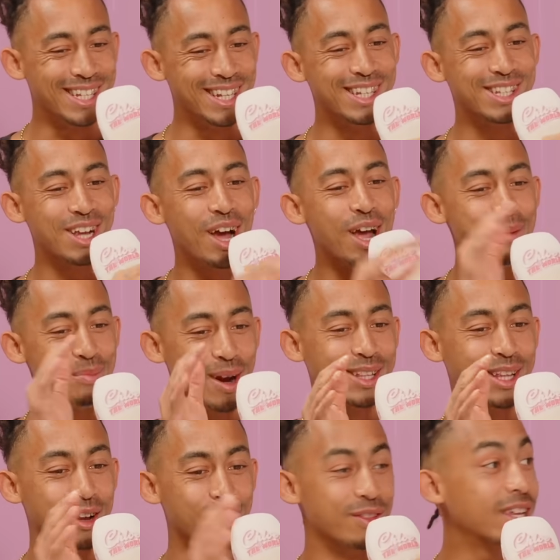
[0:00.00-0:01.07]
an entire
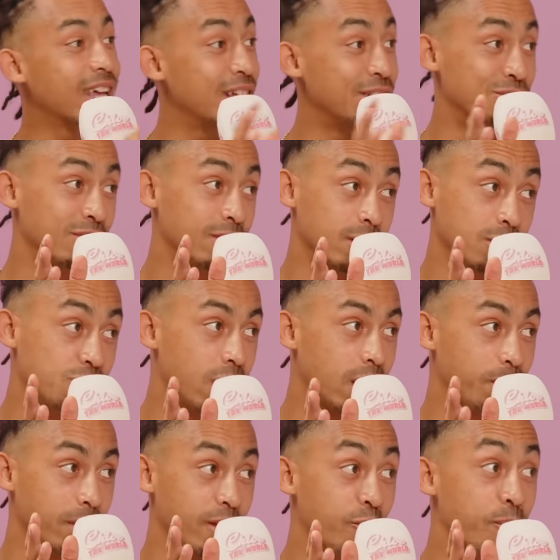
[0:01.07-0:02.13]
breakdown of the Kendrick and Drake
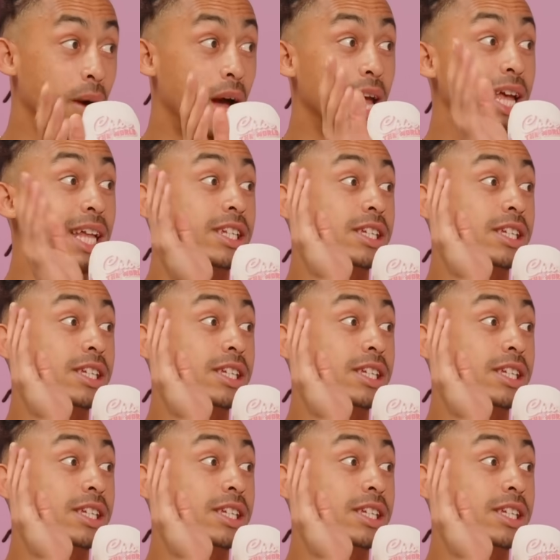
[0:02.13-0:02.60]
beef. But it's